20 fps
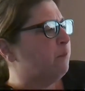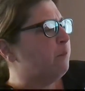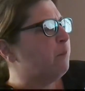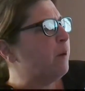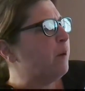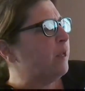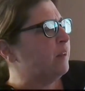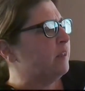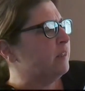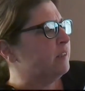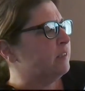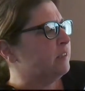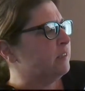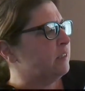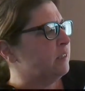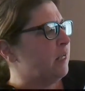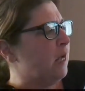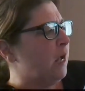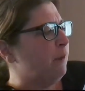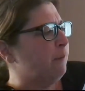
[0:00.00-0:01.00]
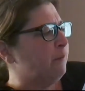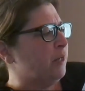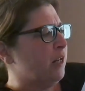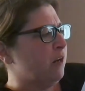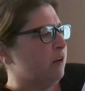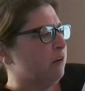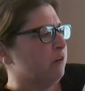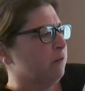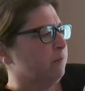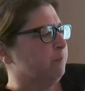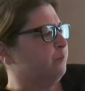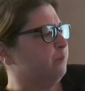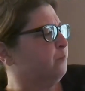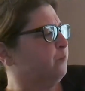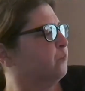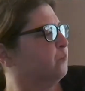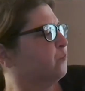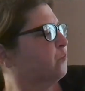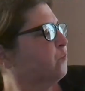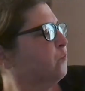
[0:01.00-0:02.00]
by this denominator.
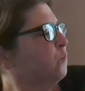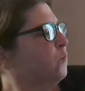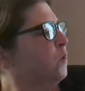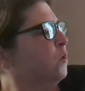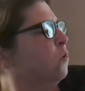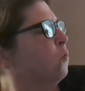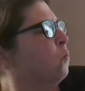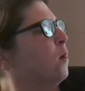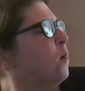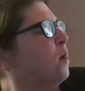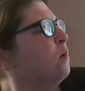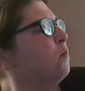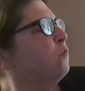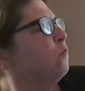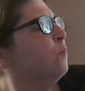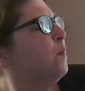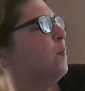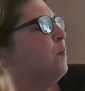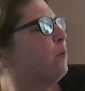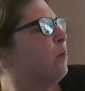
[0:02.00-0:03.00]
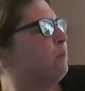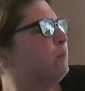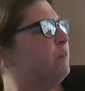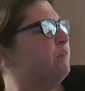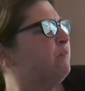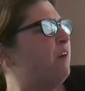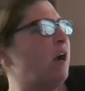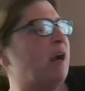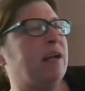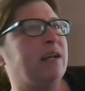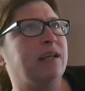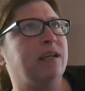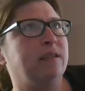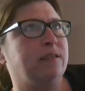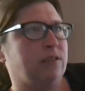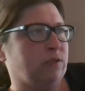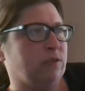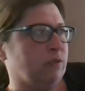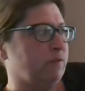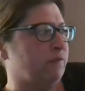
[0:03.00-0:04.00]
Well, remember, I'm dividing,
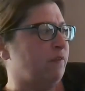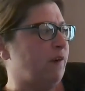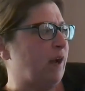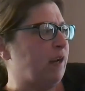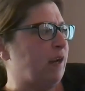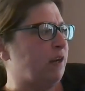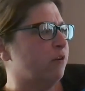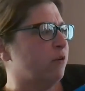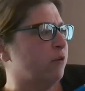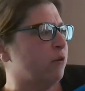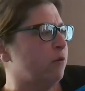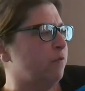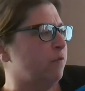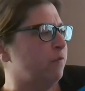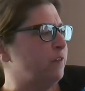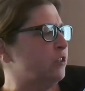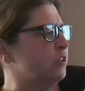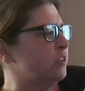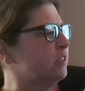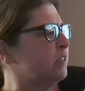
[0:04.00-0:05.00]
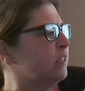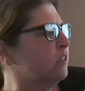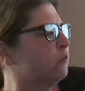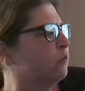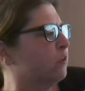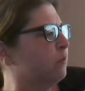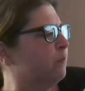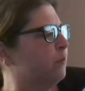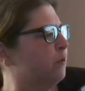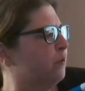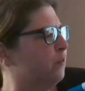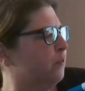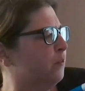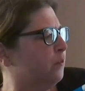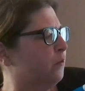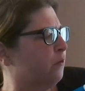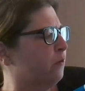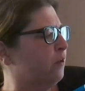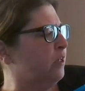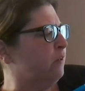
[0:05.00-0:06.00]
so divide your coefficients like normal.
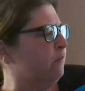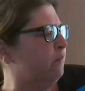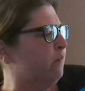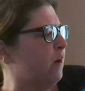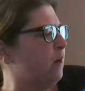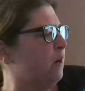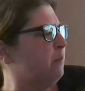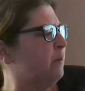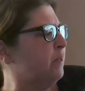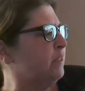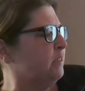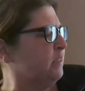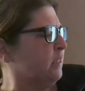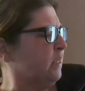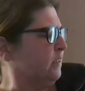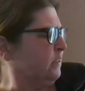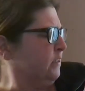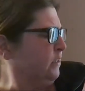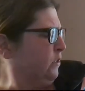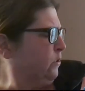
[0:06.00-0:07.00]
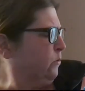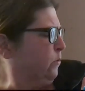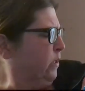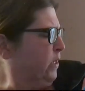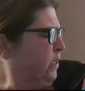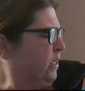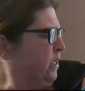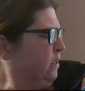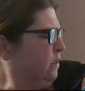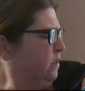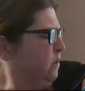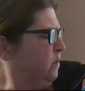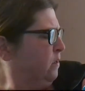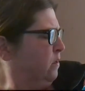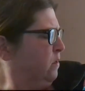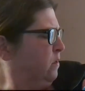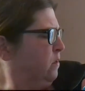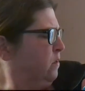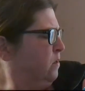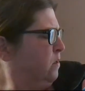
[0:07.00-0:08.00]
30 divided by 10 is 3.
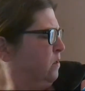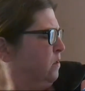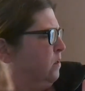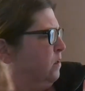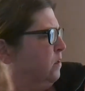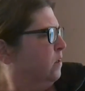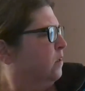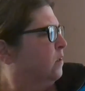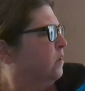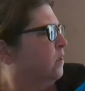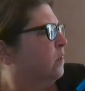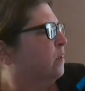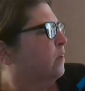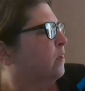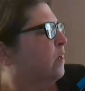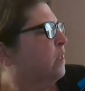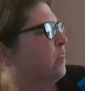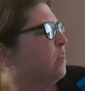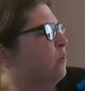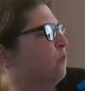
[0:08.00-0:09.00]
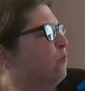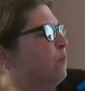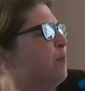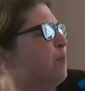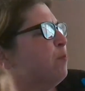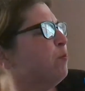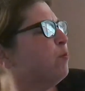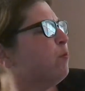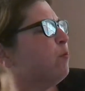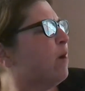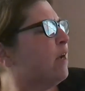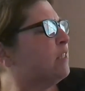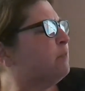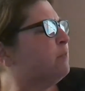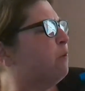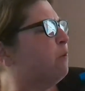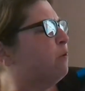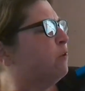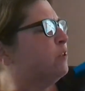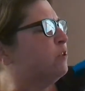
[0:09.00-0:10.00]
And then remember, with your
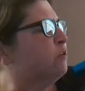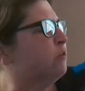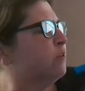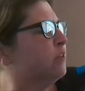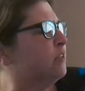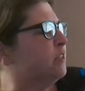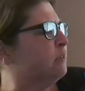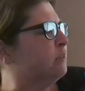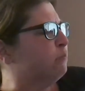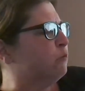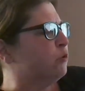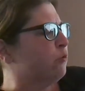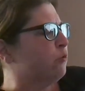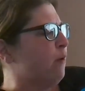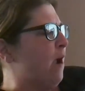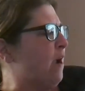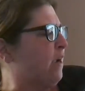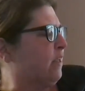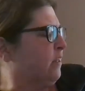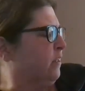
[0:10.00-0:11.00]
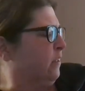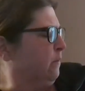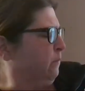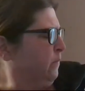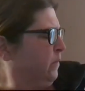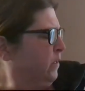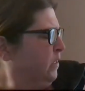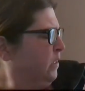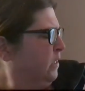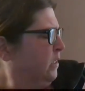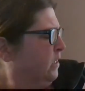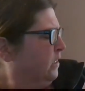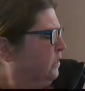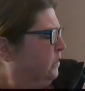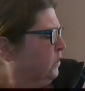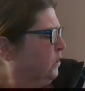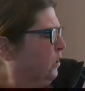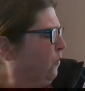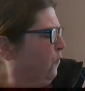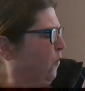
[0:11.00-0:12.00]
exponents, you're going to subtract them.
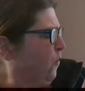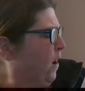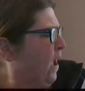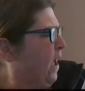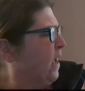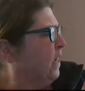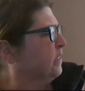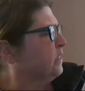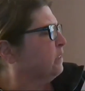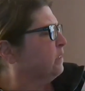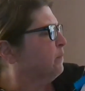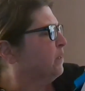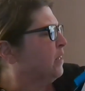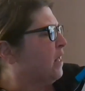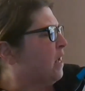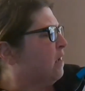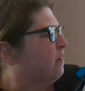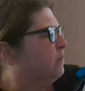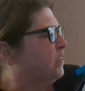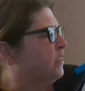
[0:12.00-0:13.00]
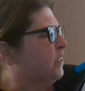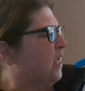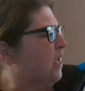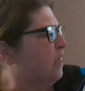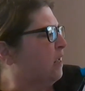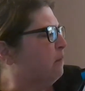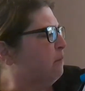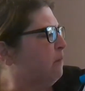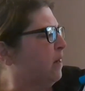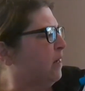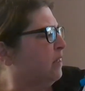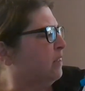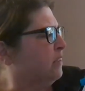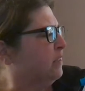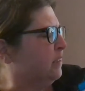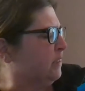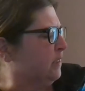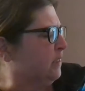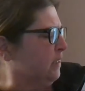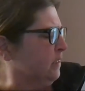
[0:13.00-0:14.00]
So for x, I'm going to have 10
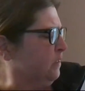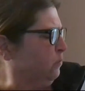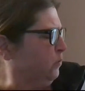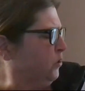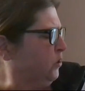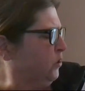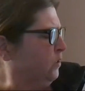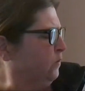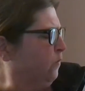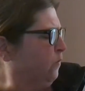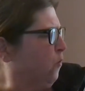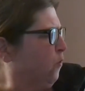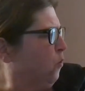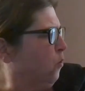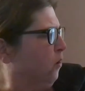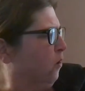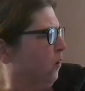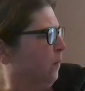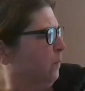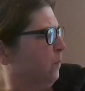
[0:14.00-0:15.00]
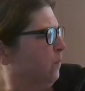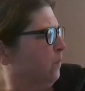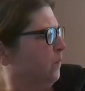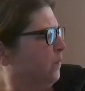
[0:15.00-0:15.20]
minus 6, which is 4.